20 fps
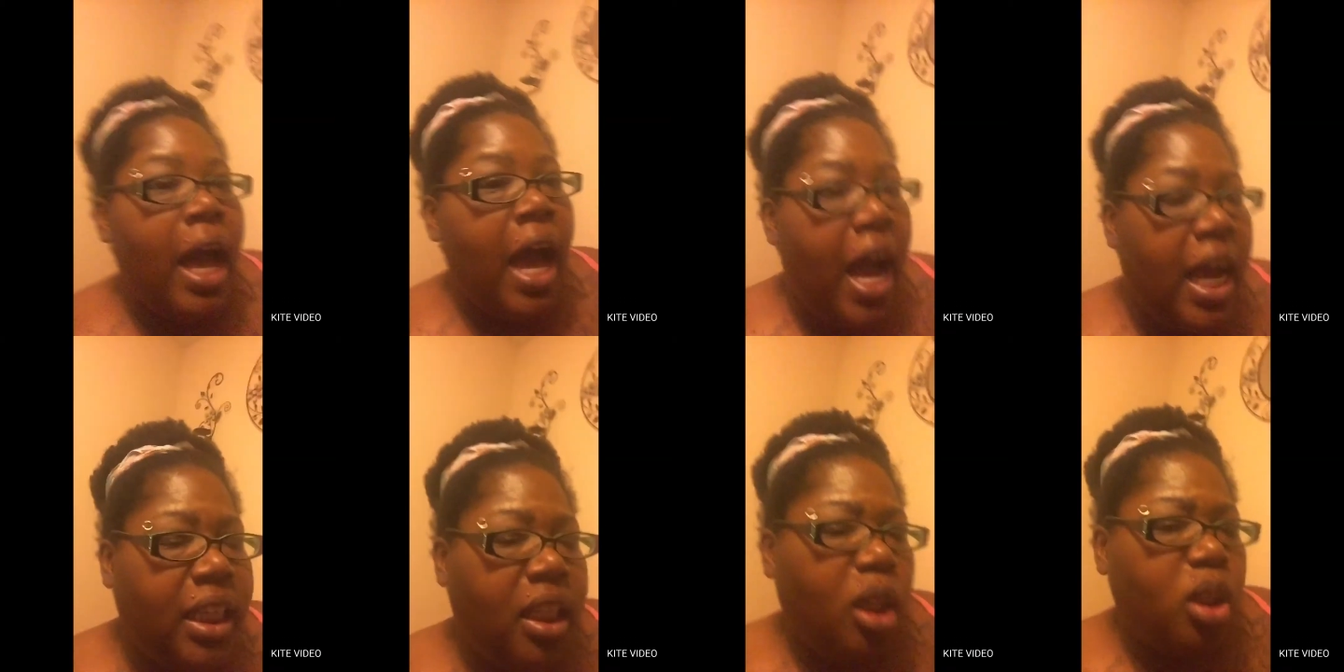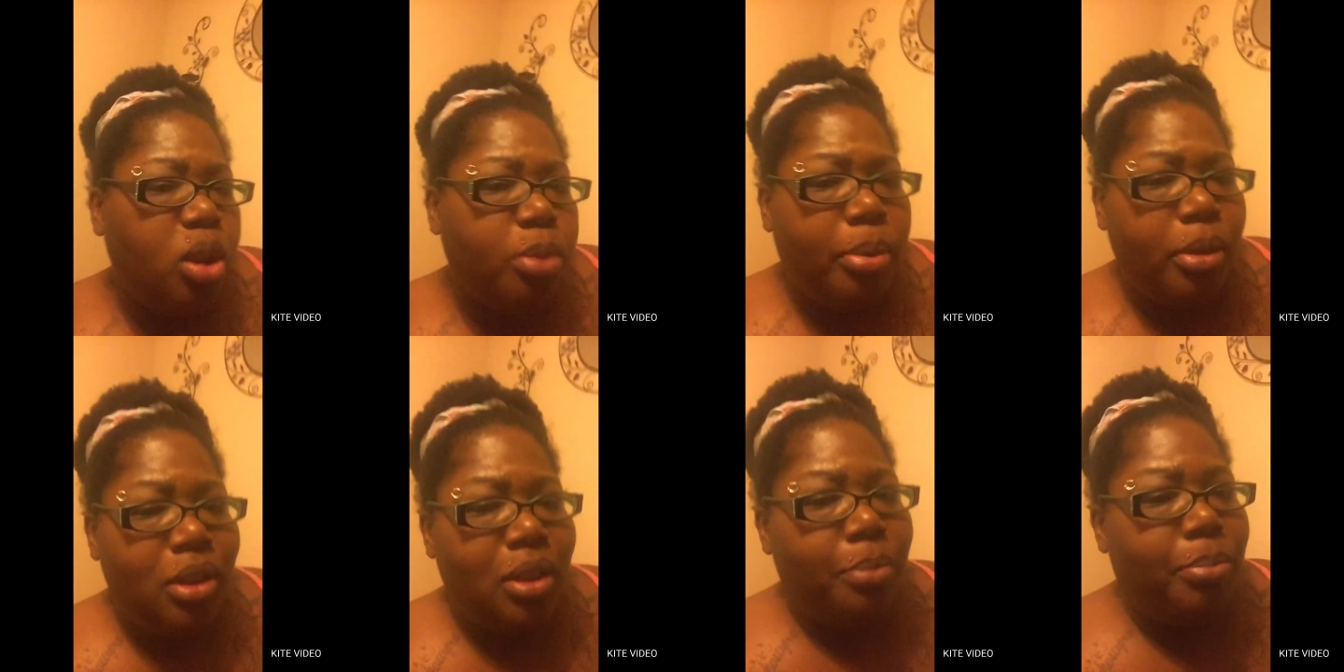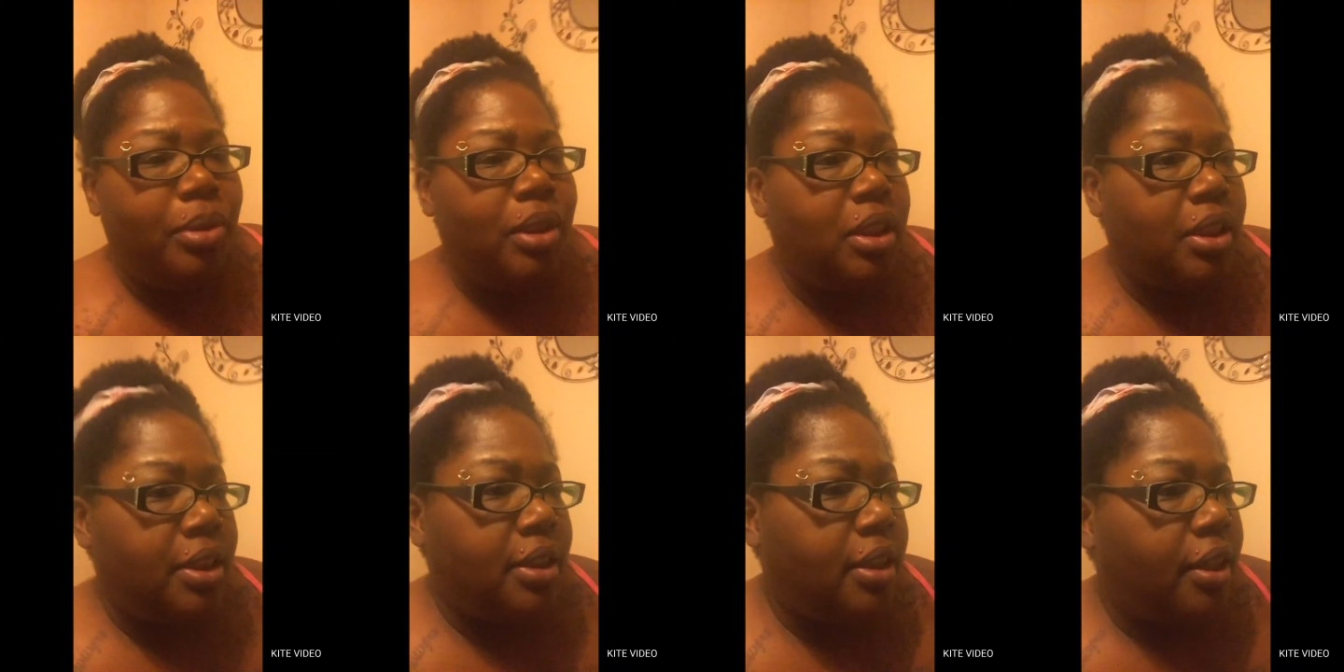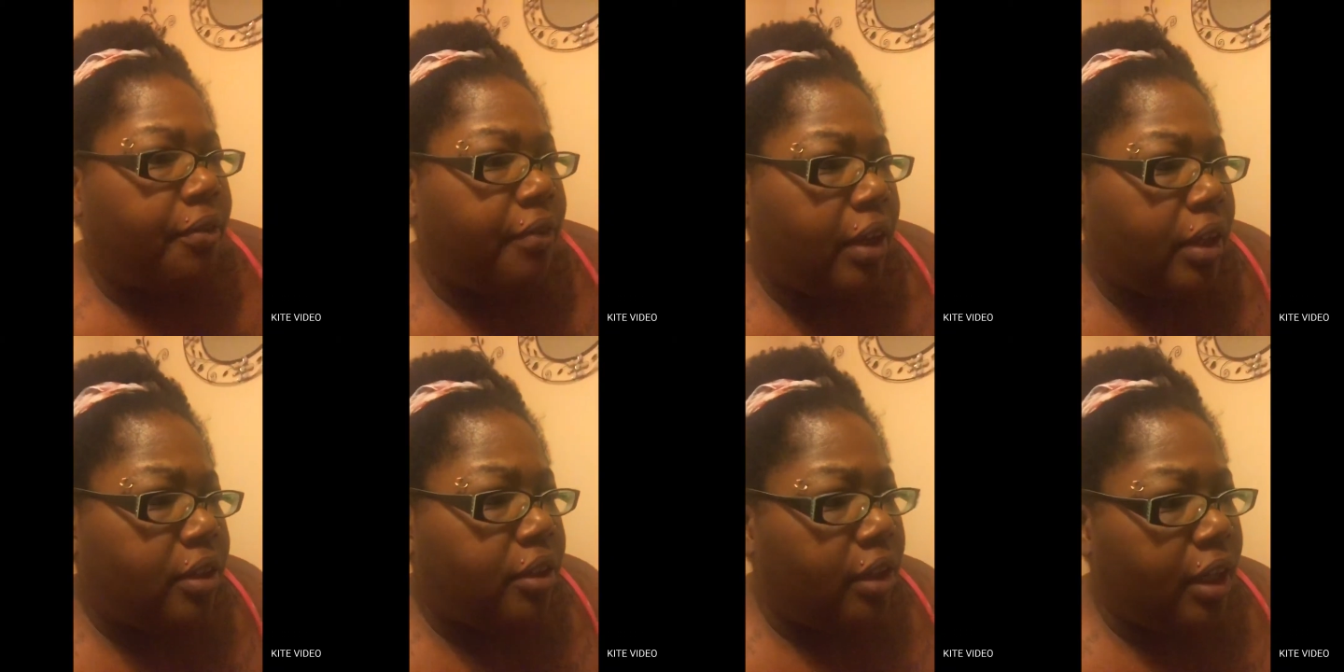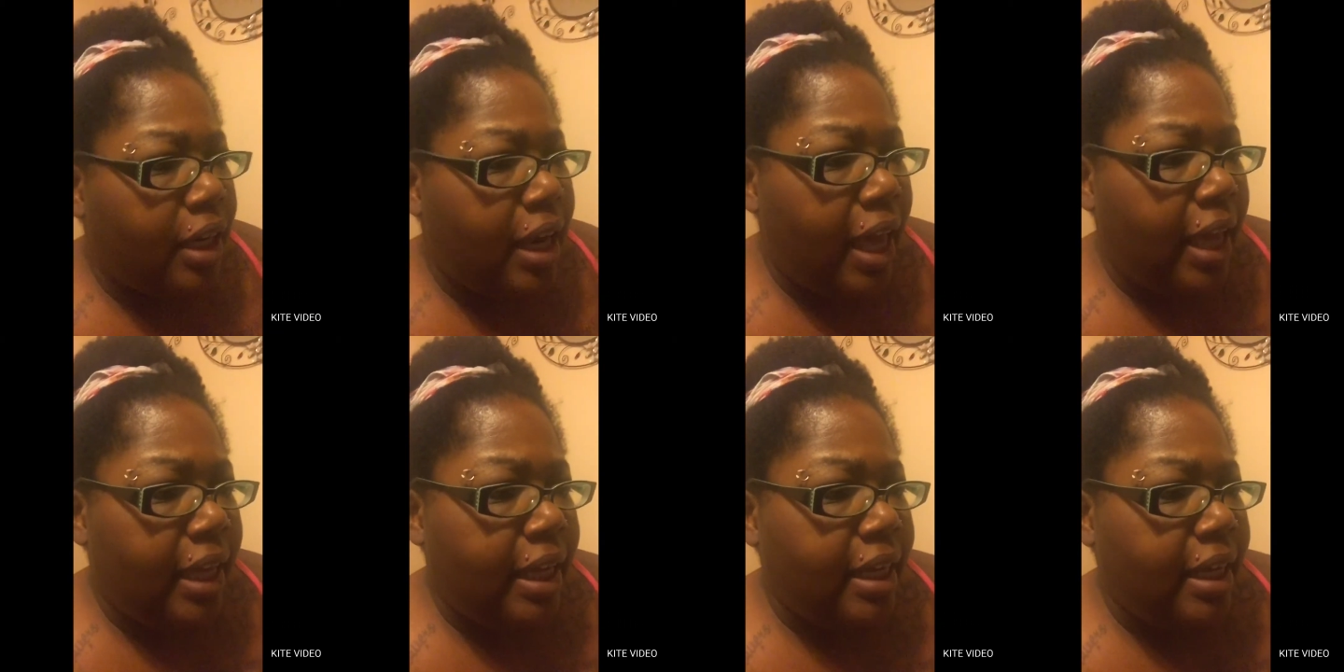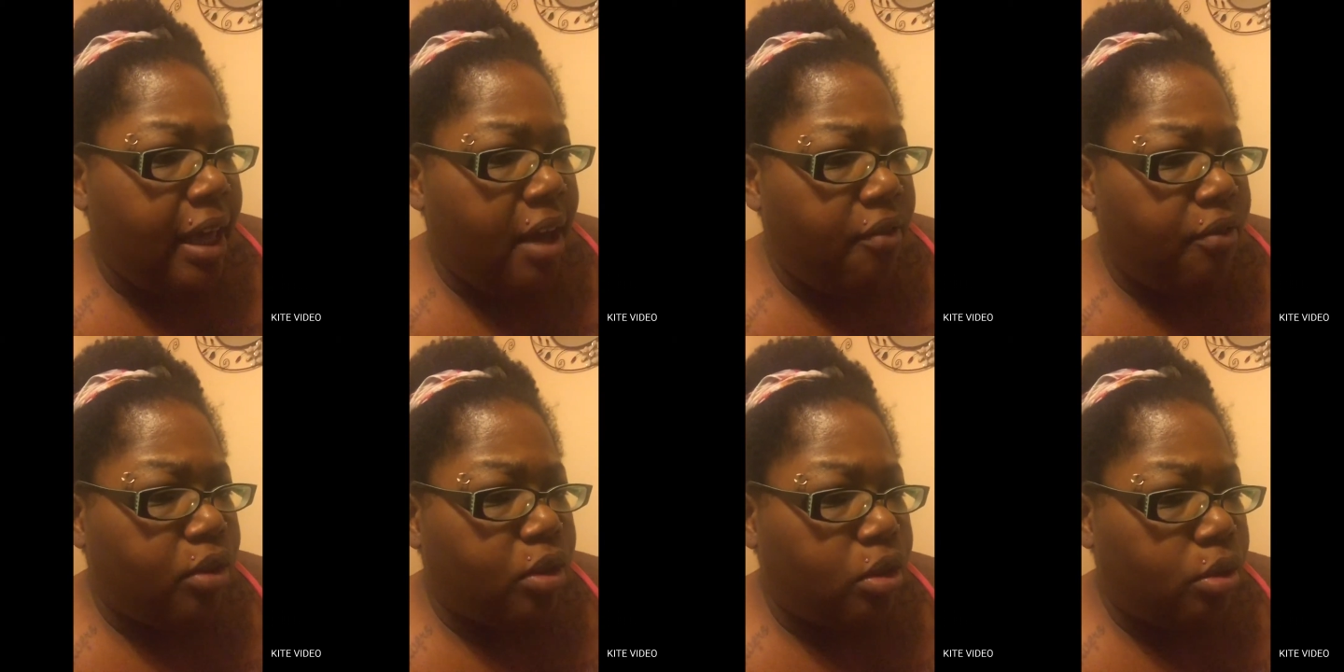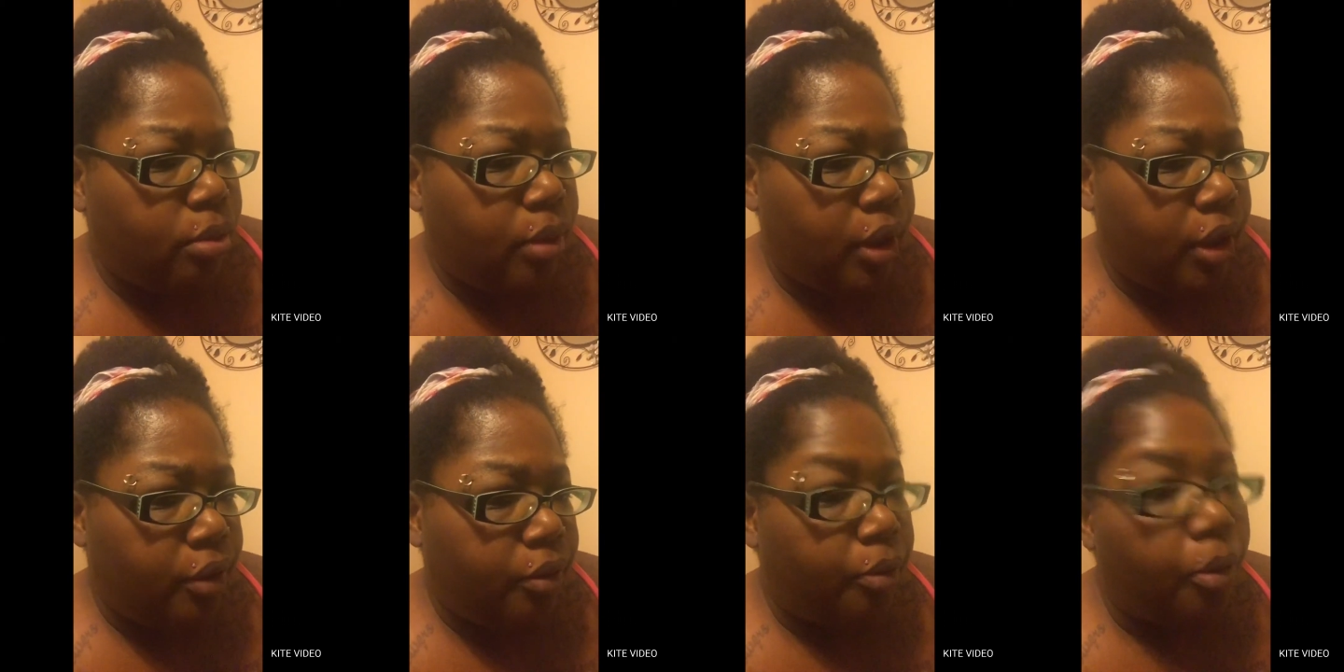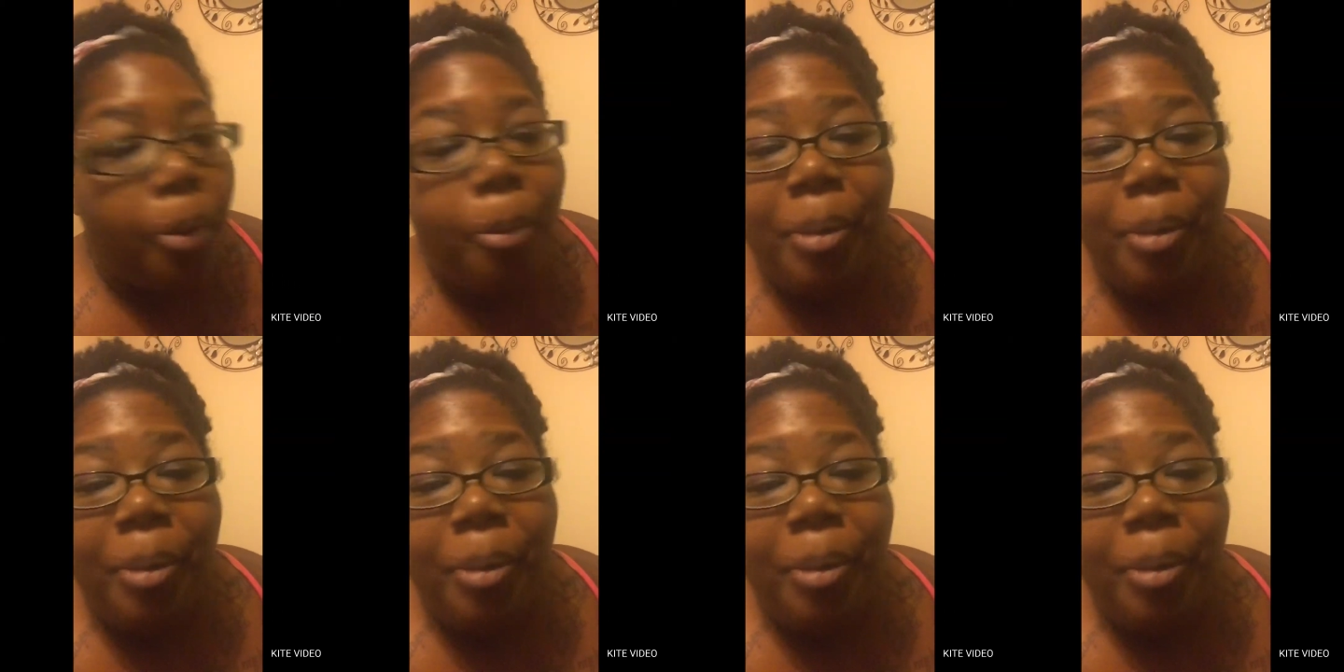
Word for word: I thought you're supposed to put the stuff out there like 11 or 12.